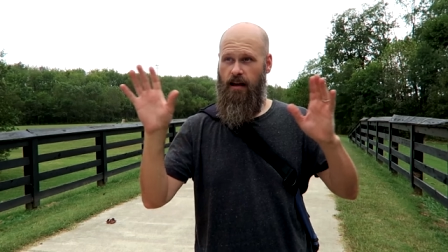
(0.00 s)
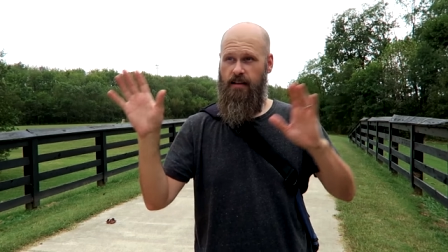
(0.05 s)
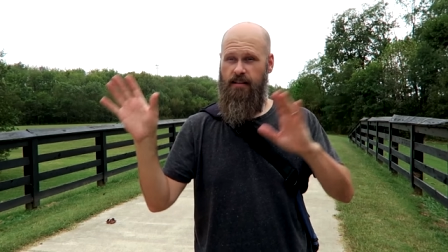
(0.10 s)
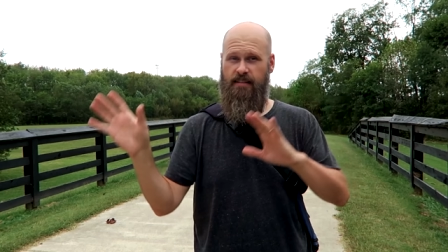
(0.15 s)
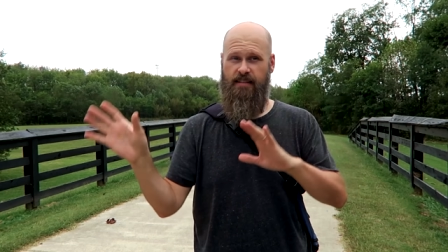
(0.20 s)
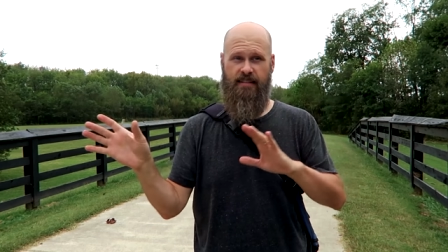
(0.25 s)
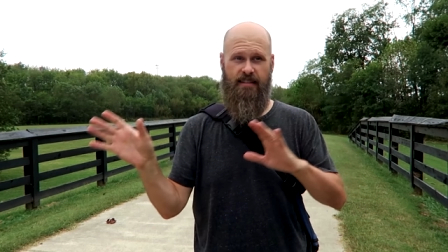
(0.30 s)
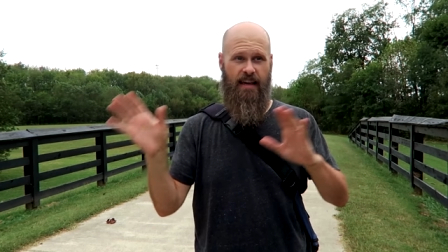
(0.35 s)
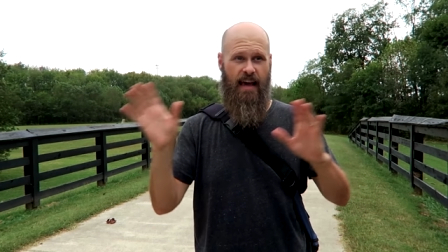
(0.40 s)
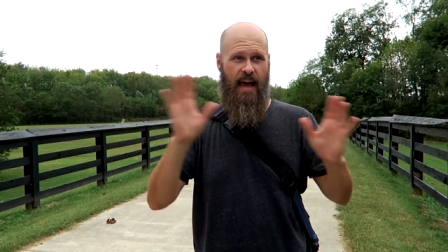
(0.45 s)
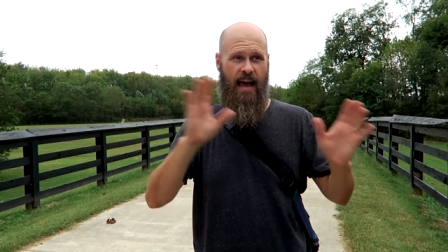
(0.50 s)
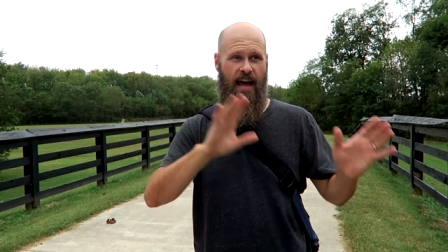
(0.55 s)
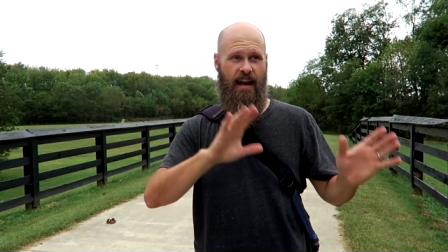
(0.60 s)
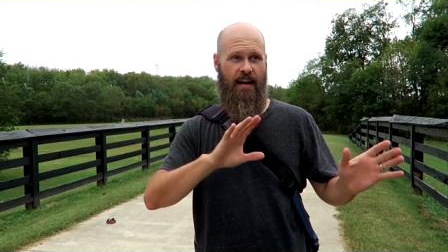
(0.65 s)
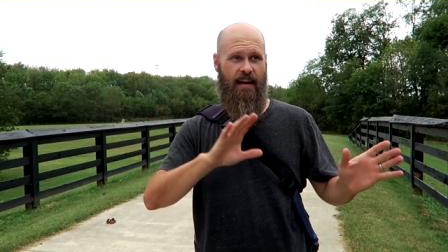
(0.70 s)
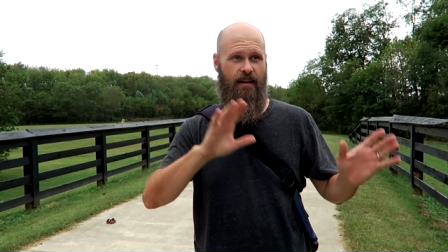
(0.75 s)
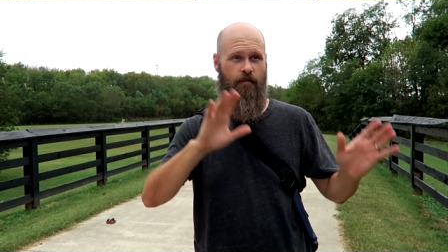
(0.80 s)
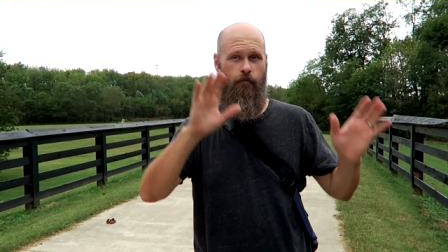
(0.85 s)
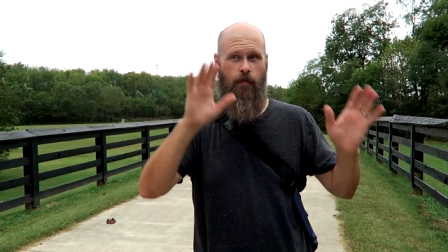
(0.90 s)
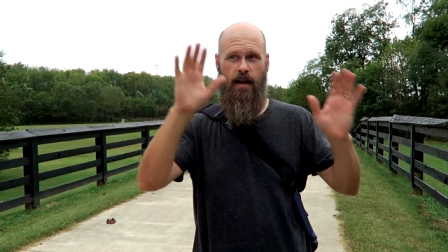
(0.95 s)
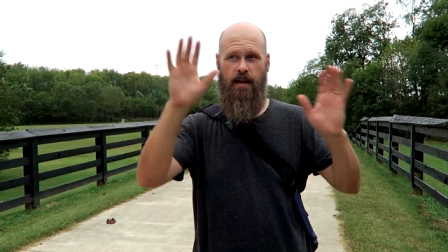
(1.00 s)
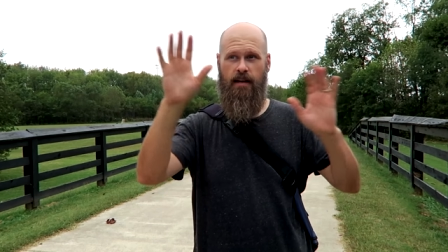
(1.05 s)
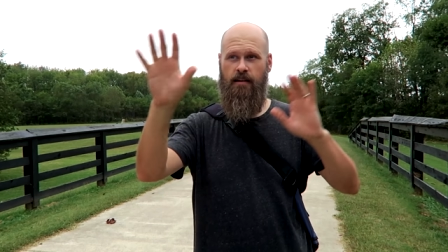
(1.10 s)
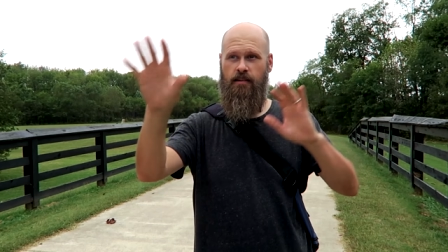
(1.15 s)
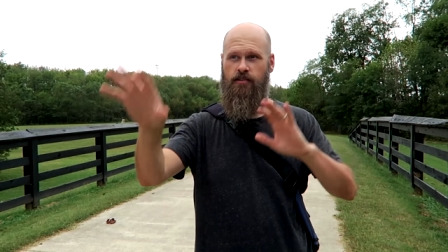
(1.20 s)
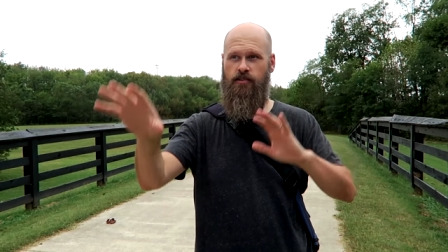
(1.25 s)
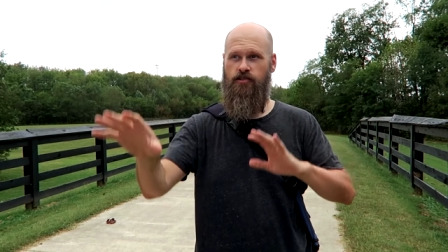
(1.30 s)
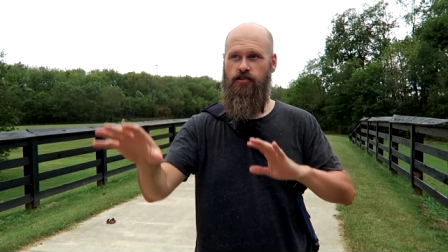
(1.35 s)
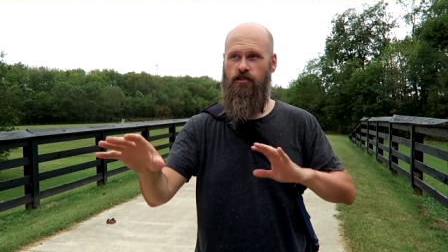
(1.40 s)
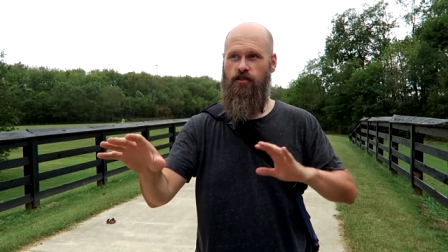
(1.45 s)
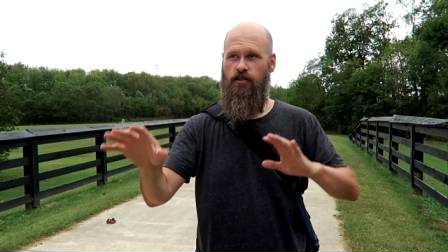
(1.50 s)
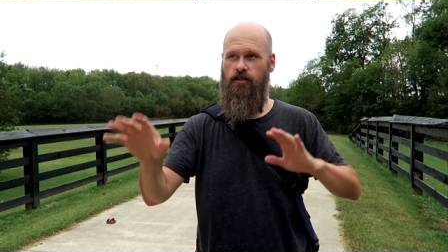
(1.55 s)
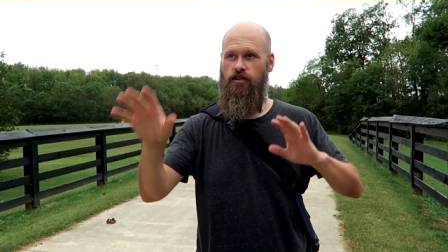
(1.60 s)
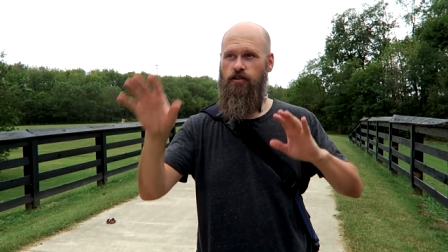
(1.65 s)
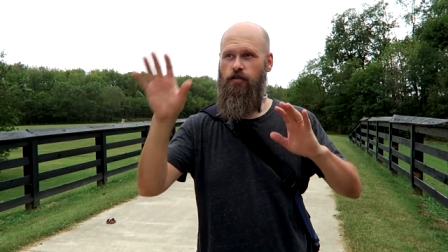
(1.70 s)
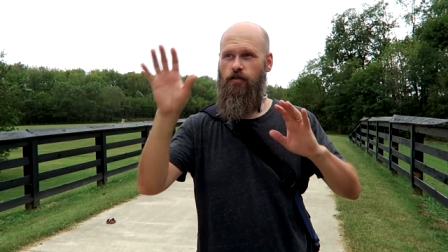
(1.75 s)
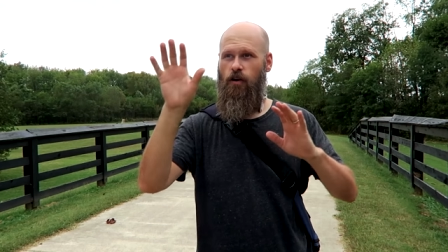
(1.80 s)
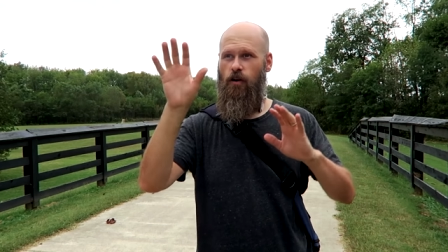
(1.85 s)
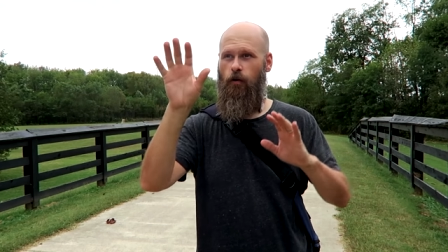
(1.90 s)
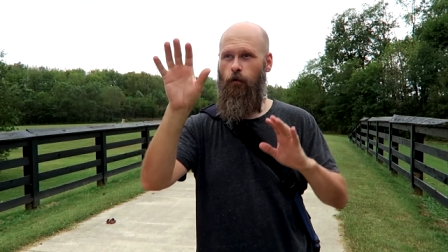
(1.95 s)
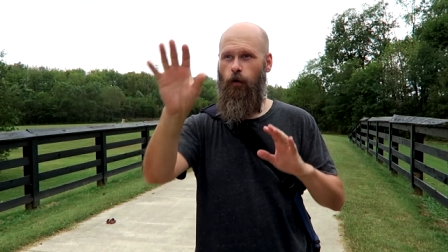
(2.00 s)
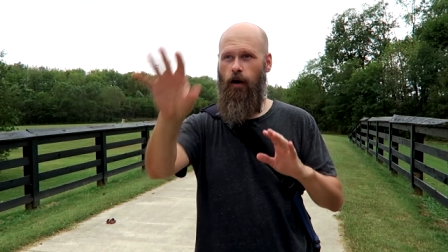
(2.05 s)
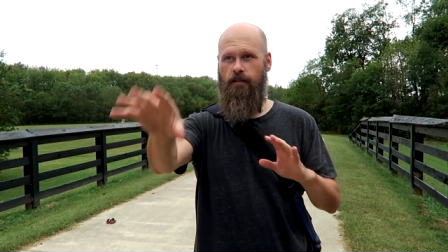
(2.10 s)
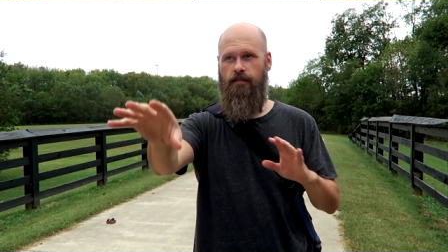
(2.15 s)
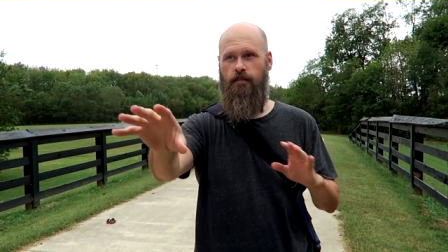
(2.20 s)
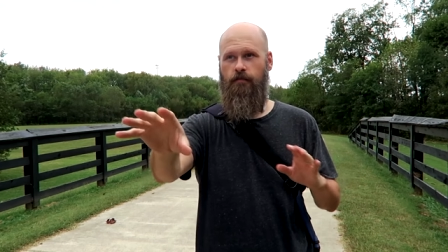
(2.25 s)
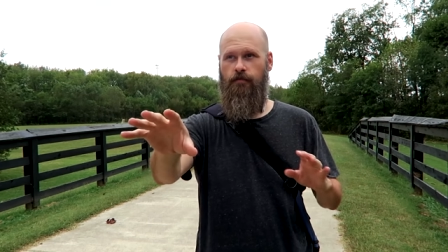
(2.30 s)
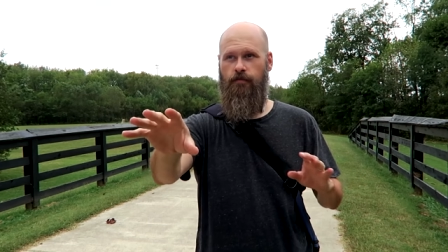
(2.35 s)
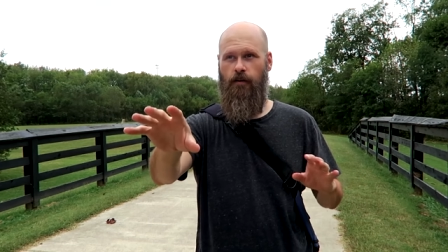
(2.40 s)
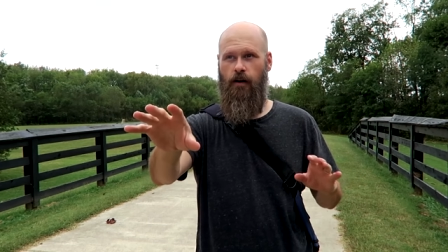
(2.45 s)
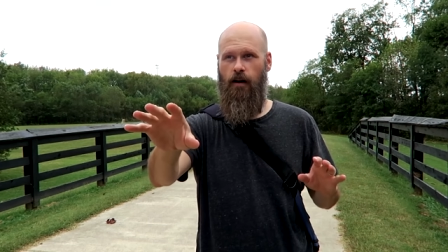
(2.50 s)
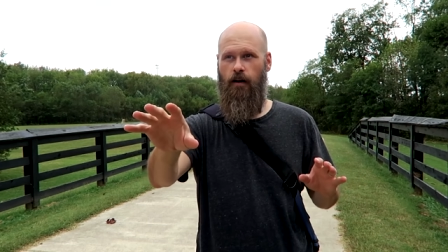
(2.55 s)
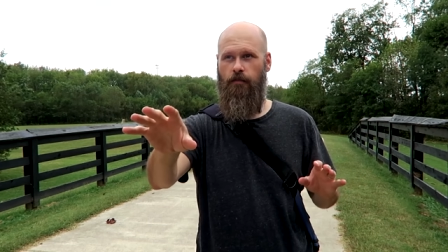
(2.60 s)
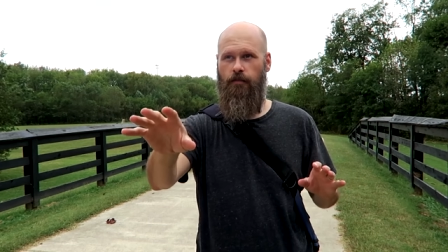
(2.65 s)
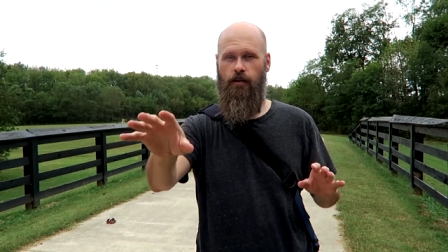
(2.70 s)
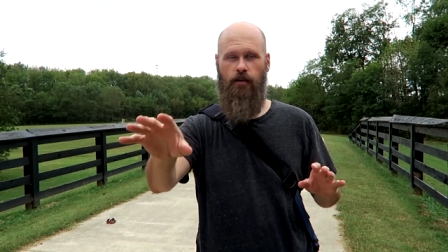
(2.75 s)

scanning, making sure you know what's in front of